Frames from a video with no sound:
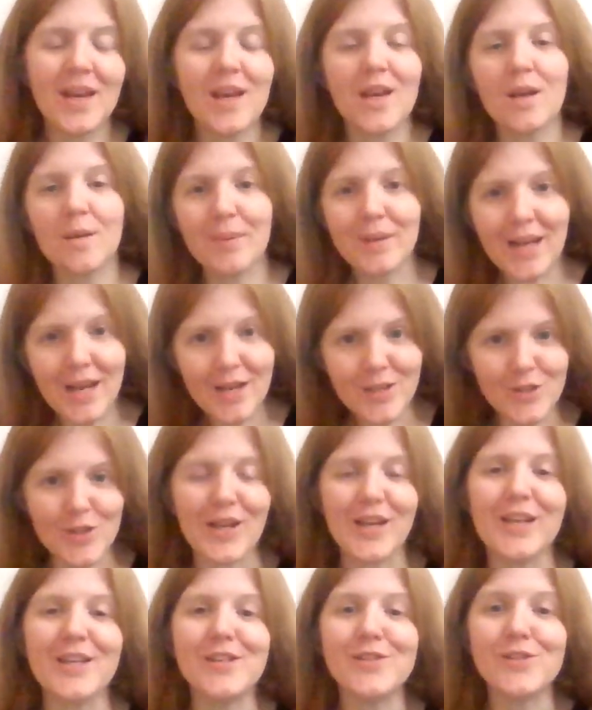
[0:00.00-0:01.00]
But
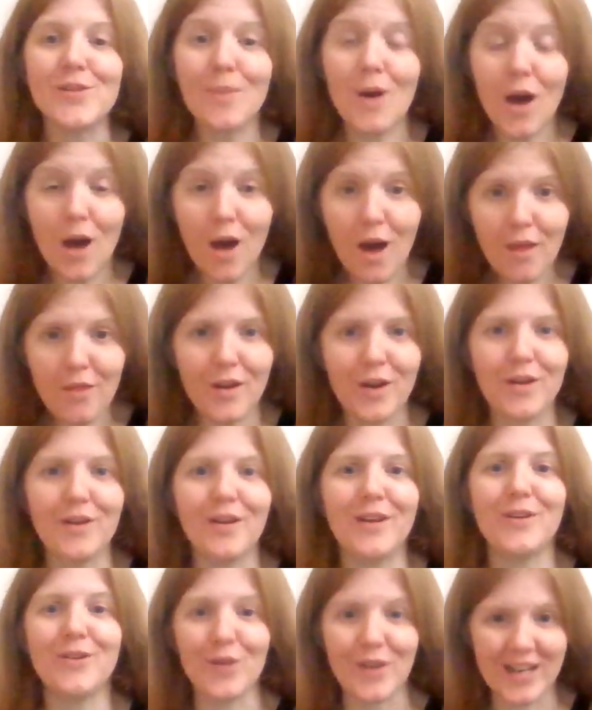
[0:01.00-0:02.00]
actually, in some
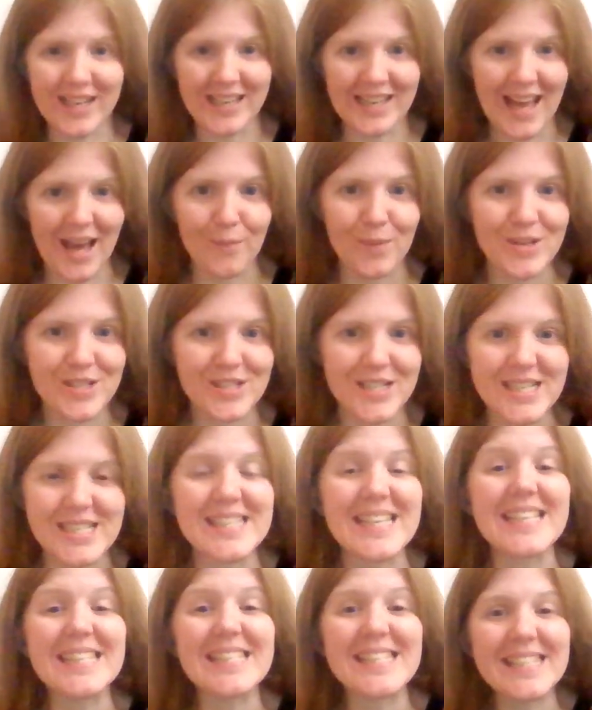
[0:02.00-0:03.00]
other Nordic languages,
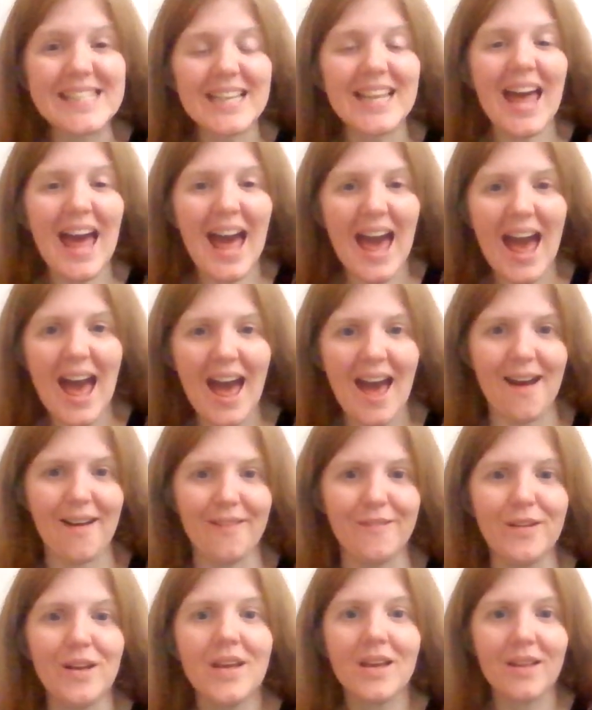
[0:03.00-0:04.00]
they still
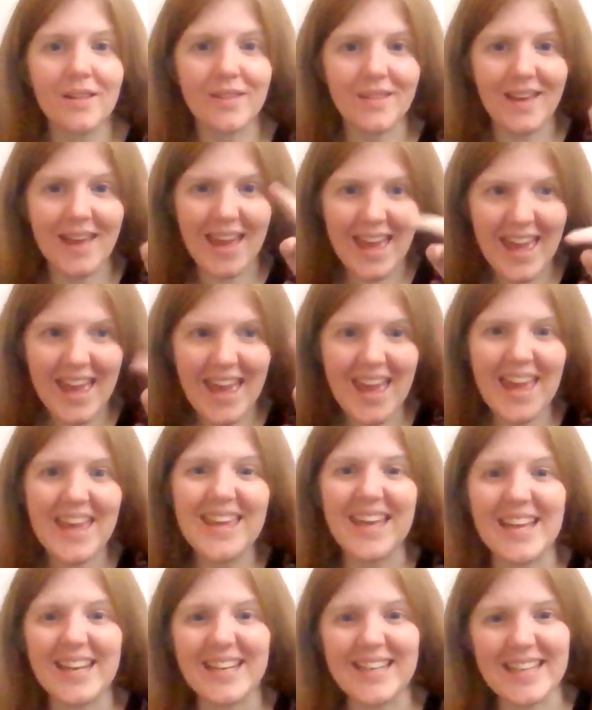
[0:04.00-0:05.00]
have the A
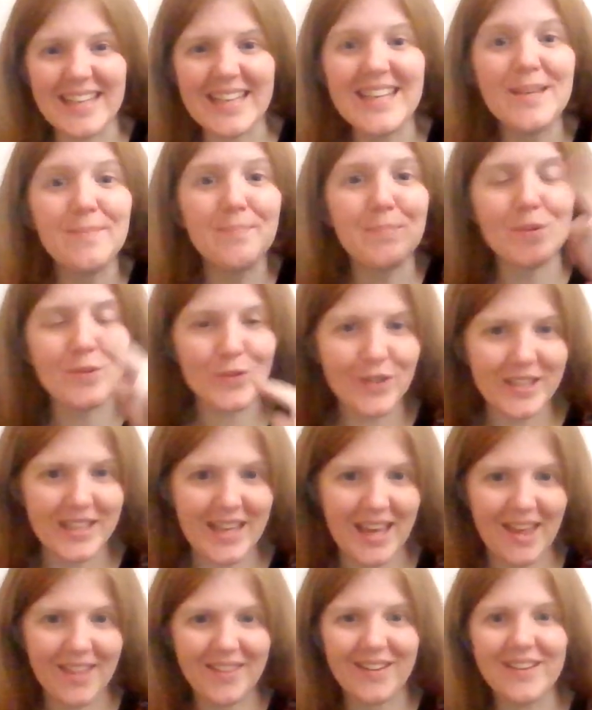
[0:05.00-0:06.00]
and the E put
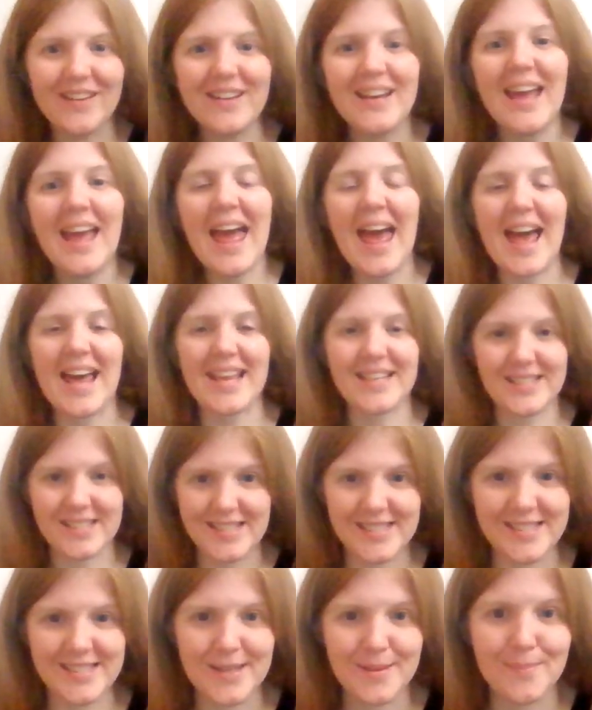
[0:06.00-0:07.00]
together as the
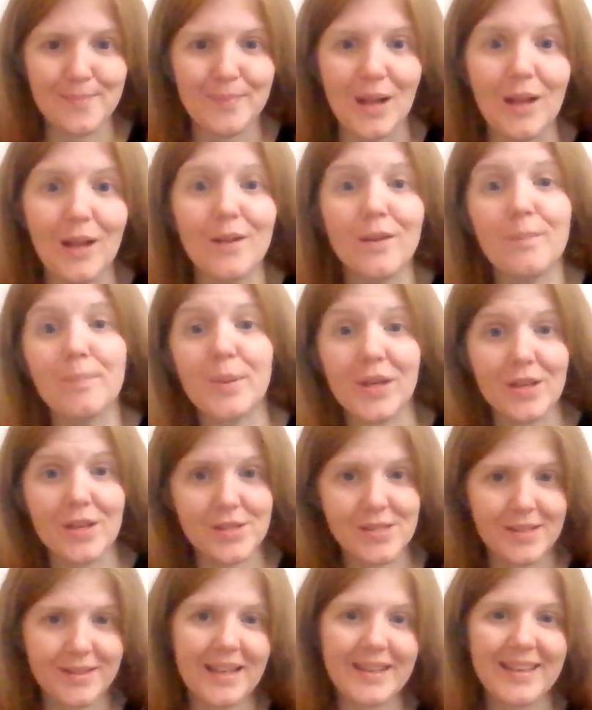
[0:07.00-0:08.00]
symbol,
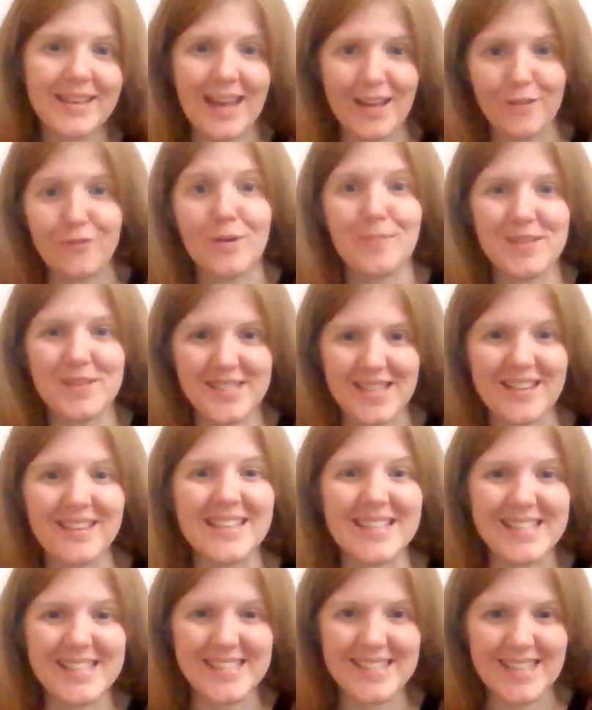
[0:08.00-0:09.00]
because that kind of represents
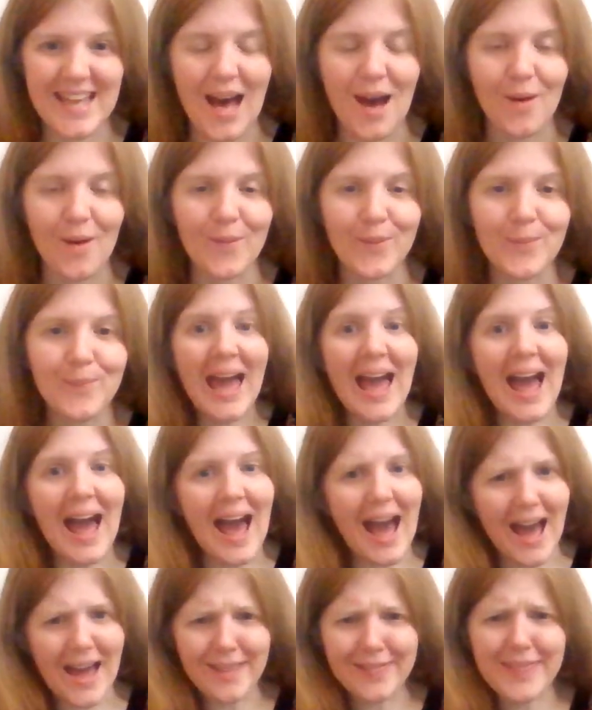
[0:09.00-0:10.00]
this sound.
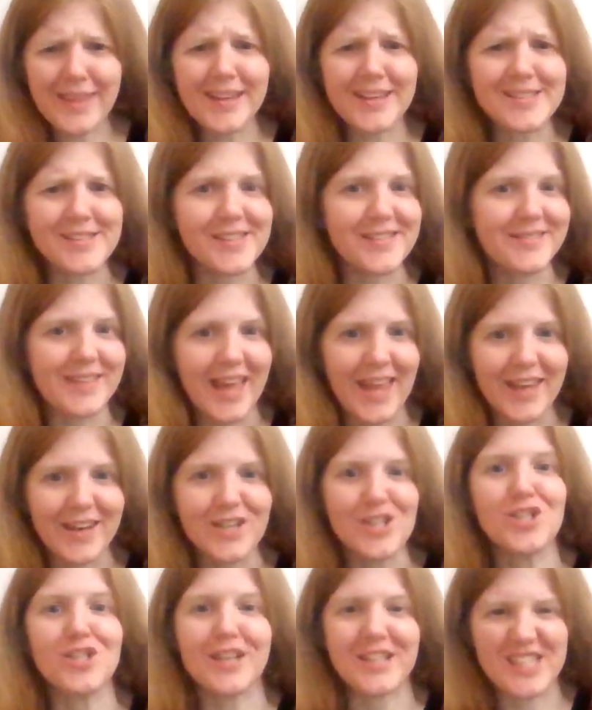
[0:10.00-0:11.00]
I think it's a
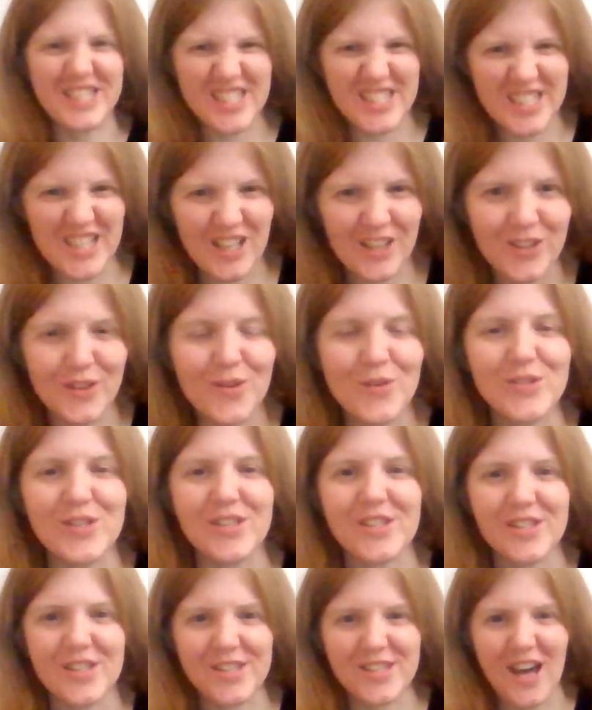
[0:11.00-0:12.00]
Danish that still
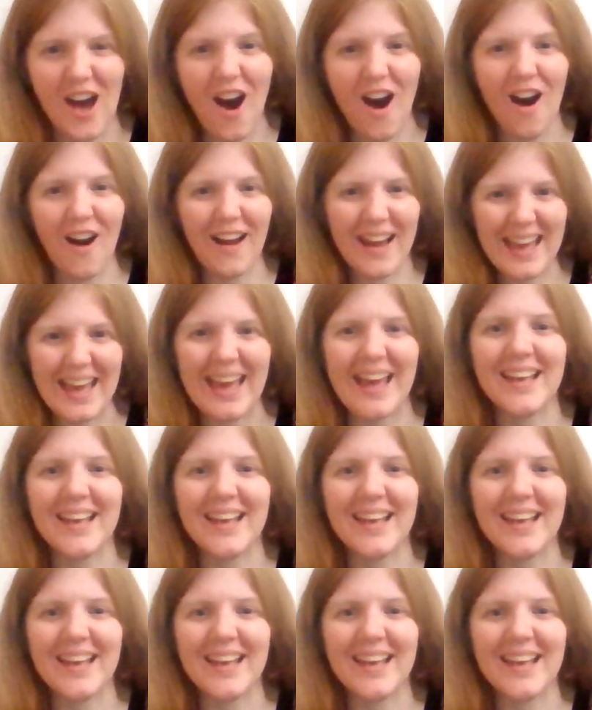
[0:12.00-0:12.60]
uses this A